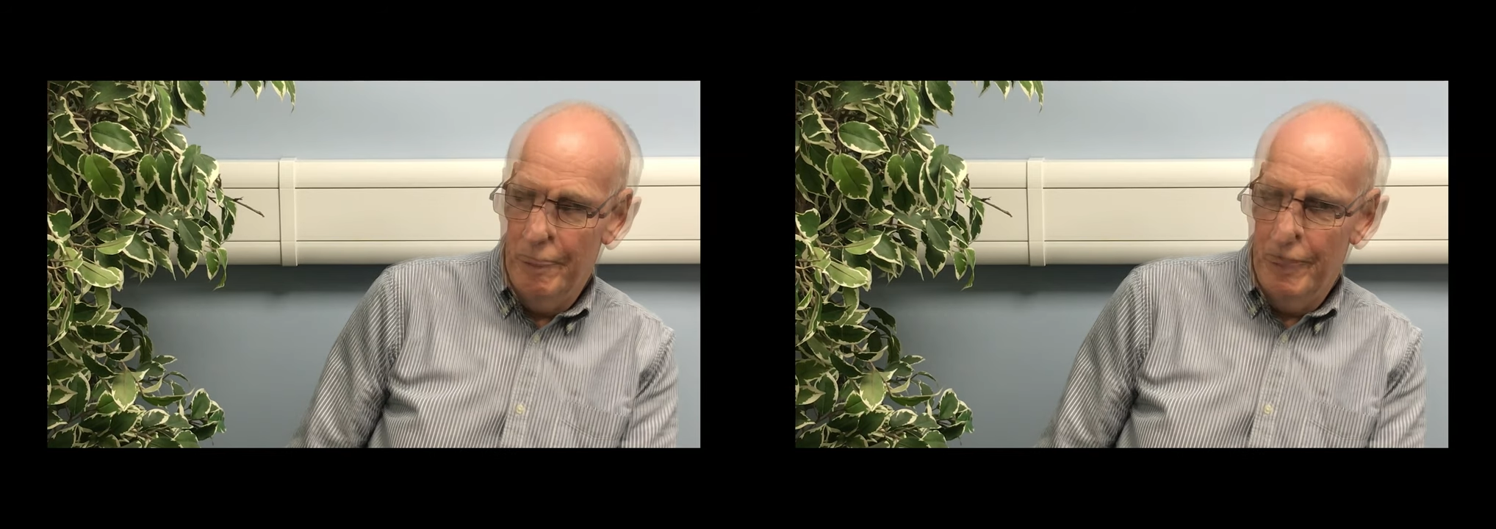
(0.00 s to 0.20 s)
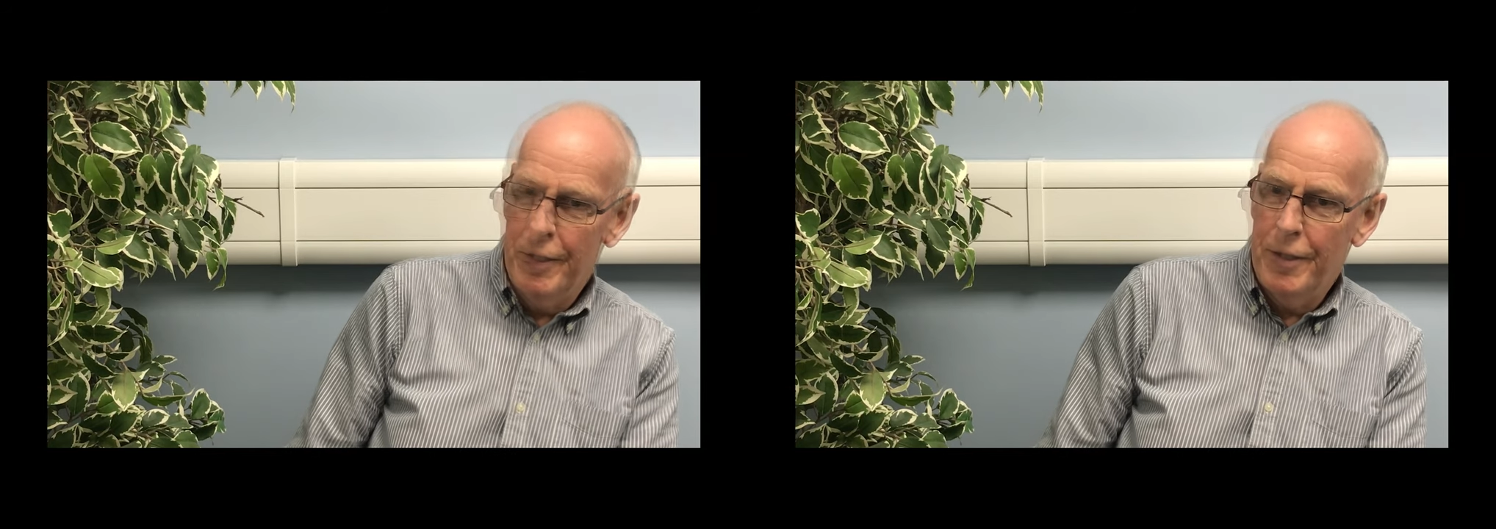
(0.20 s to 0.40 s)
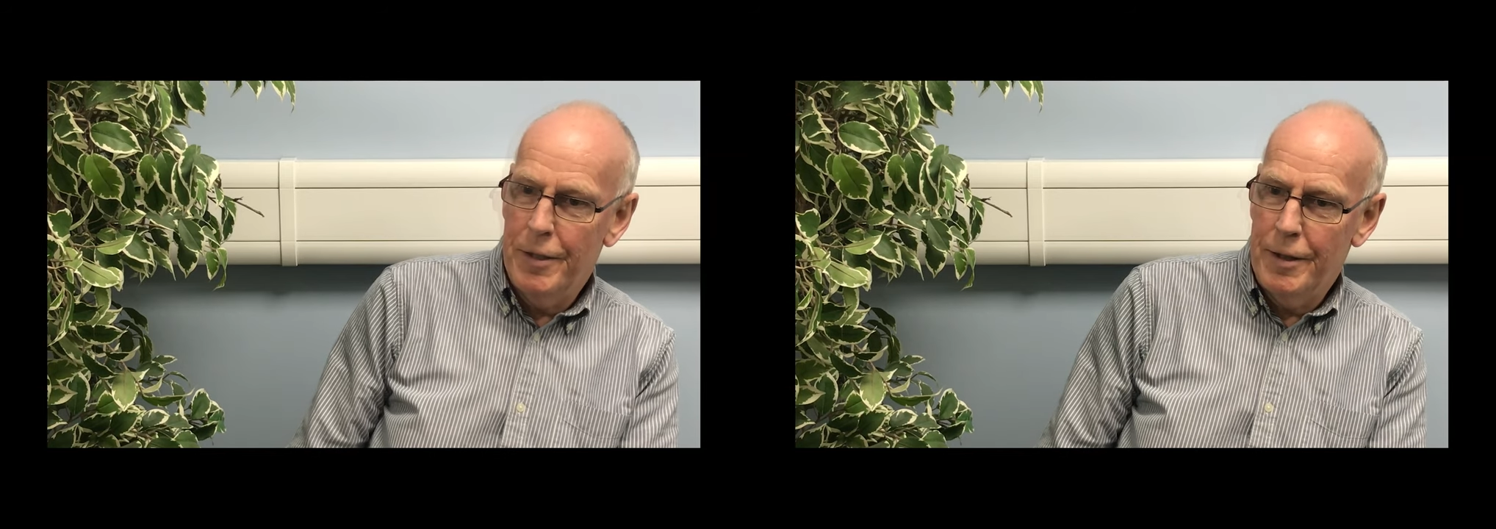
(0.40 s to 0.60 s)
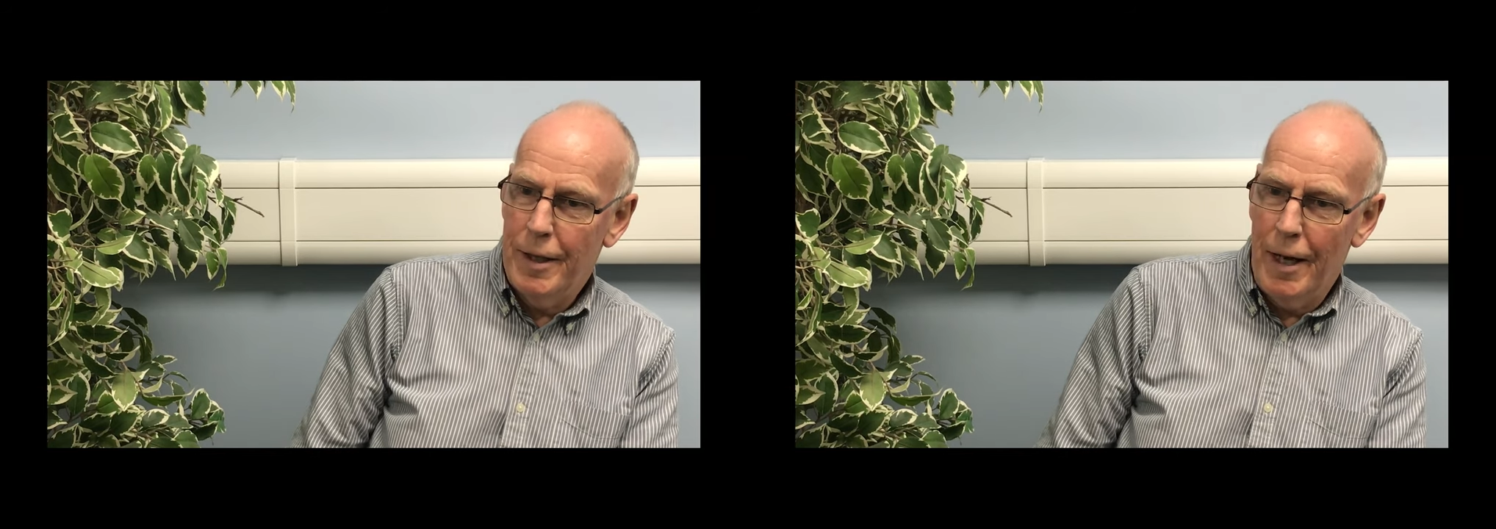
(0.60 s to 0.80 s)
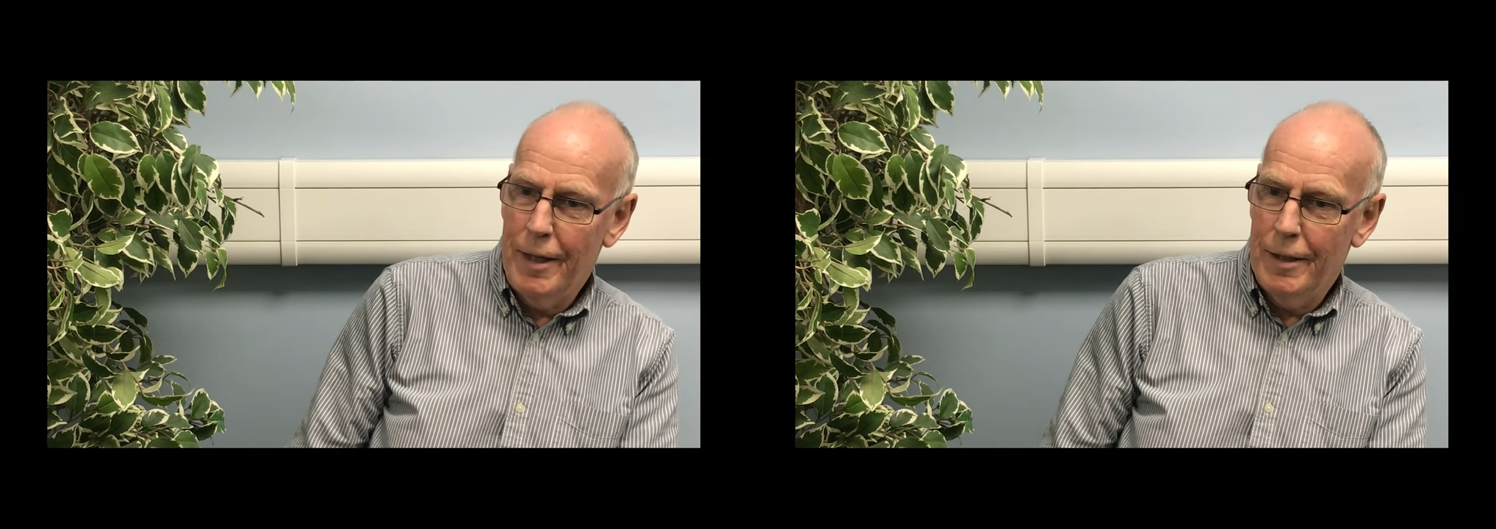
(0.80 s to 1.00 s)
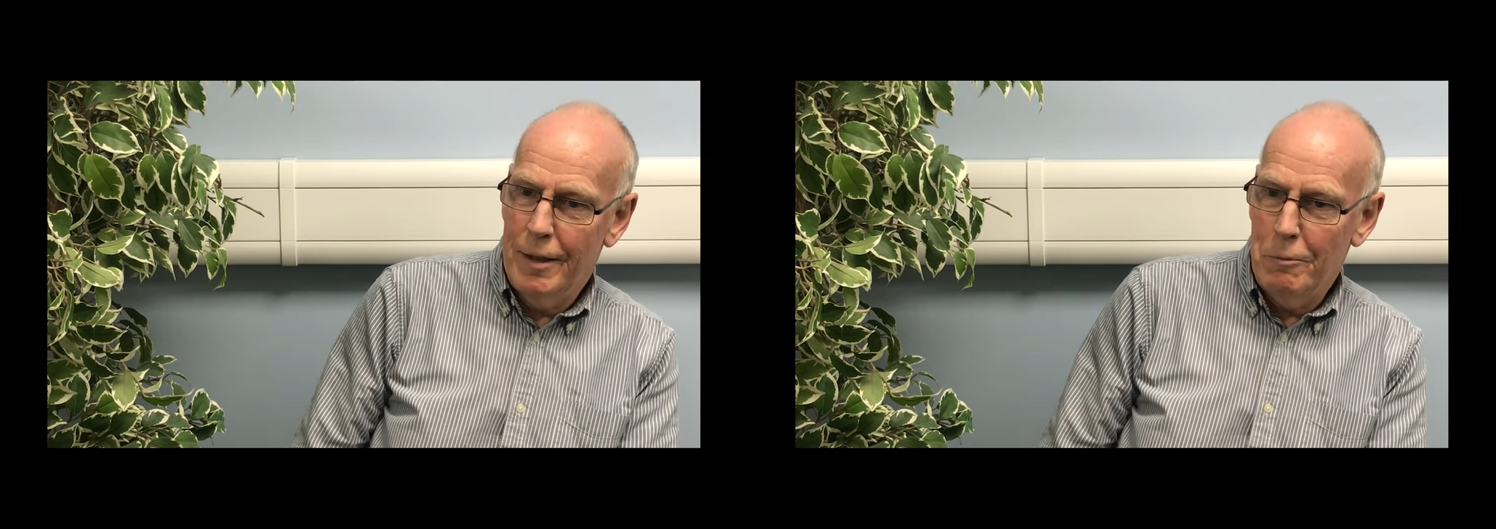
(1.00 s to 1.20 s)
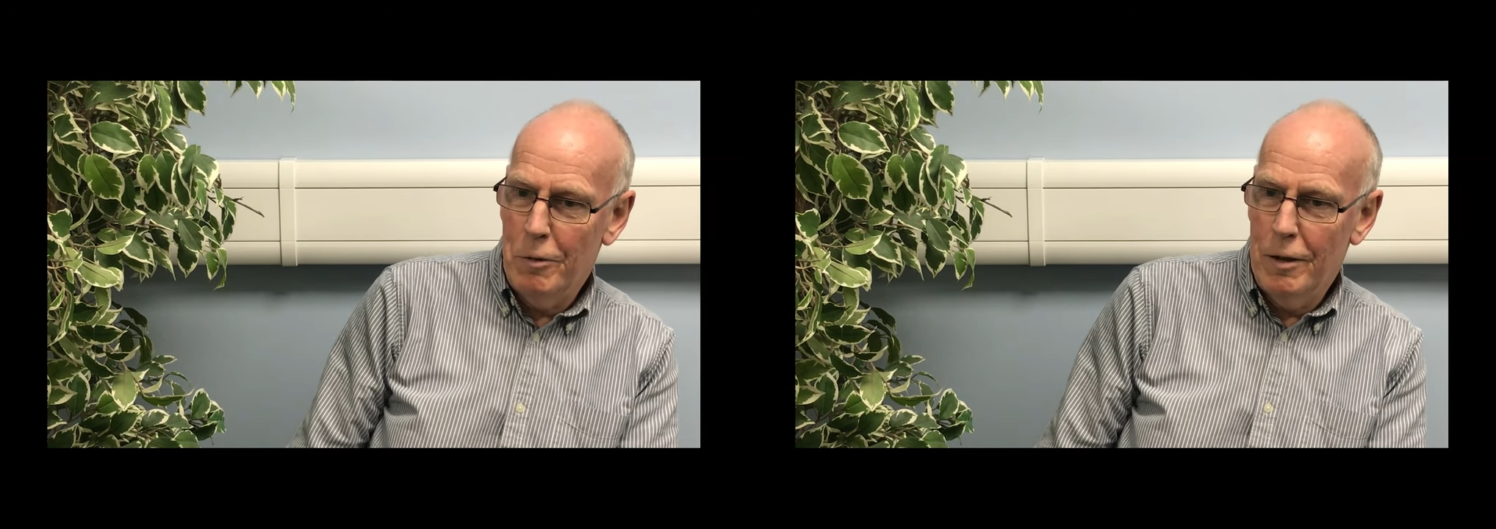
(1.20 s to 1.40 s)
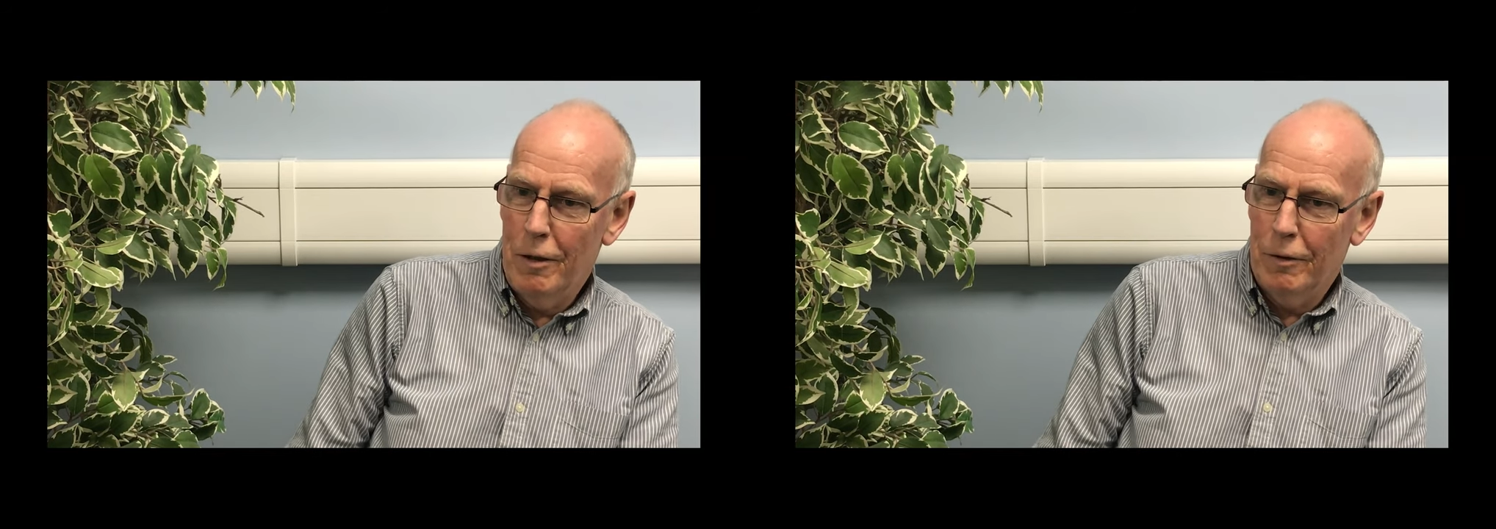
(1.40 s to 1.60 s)
But as a society,
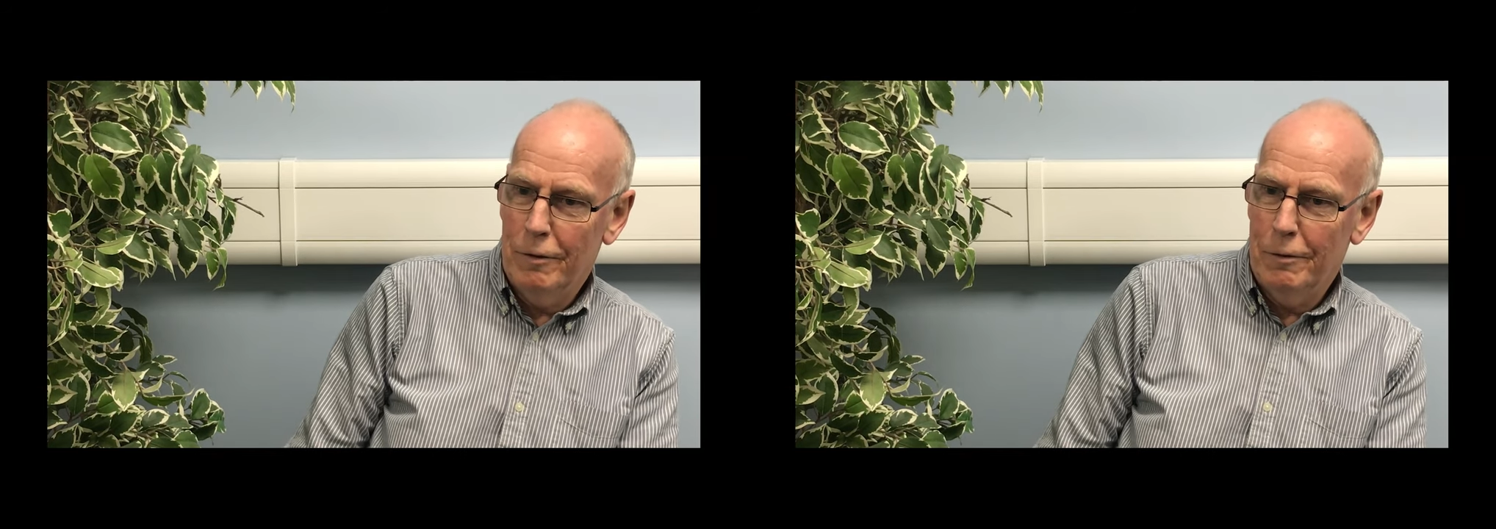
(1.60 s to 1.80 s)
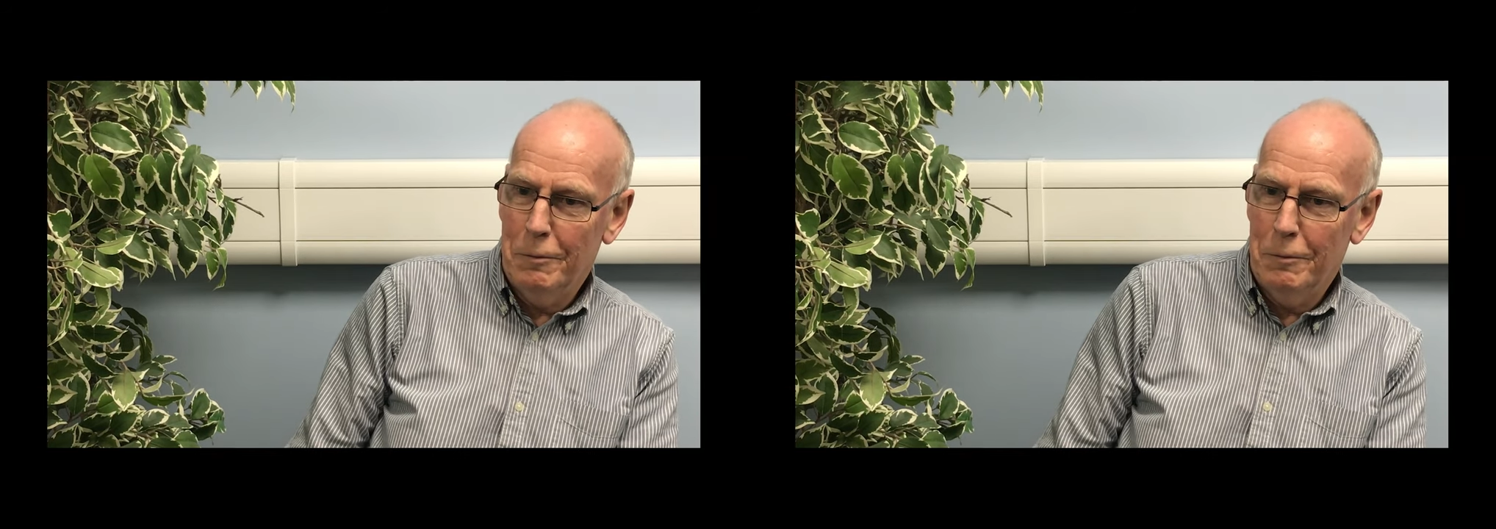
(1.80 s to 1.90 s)
we're not